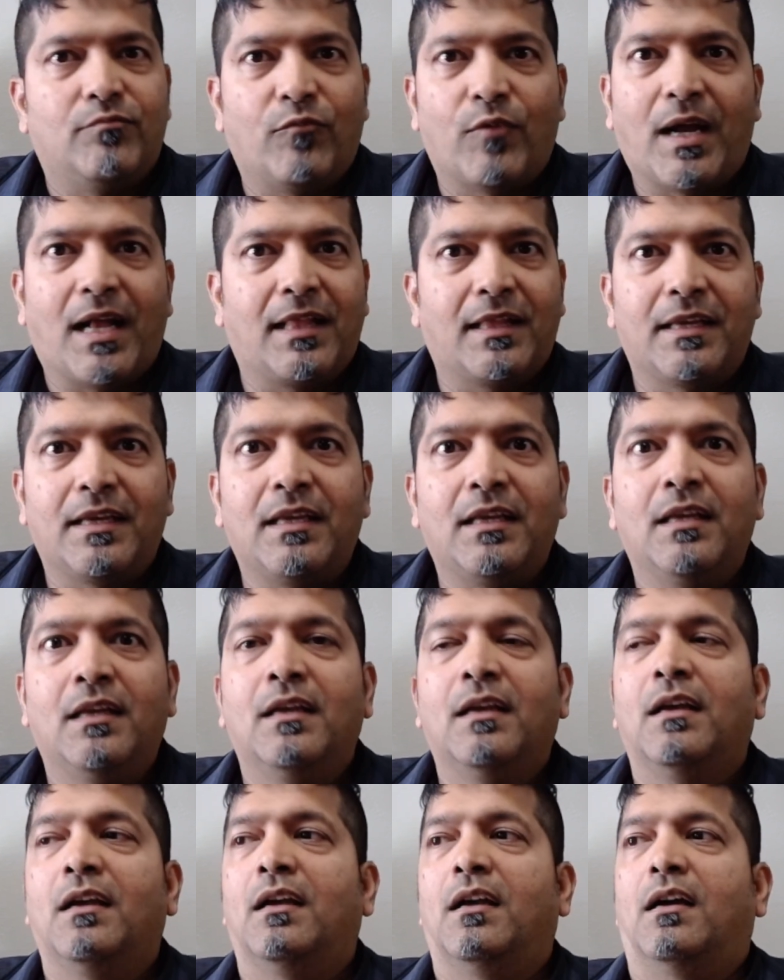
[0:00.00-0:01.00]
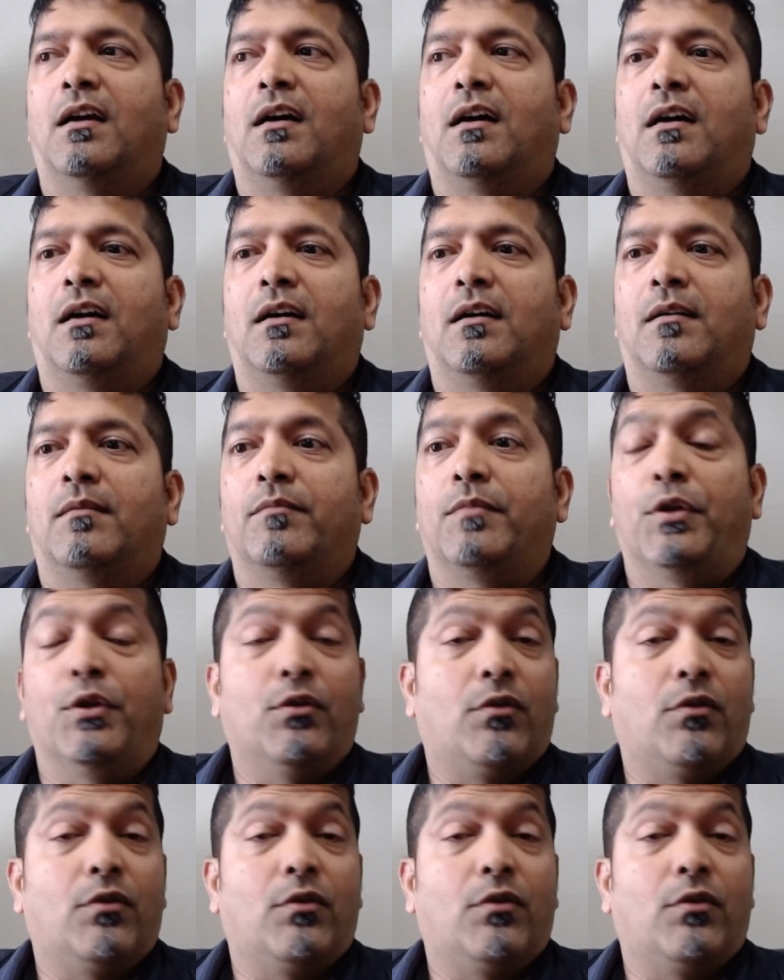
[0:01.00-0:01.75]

Valley, you're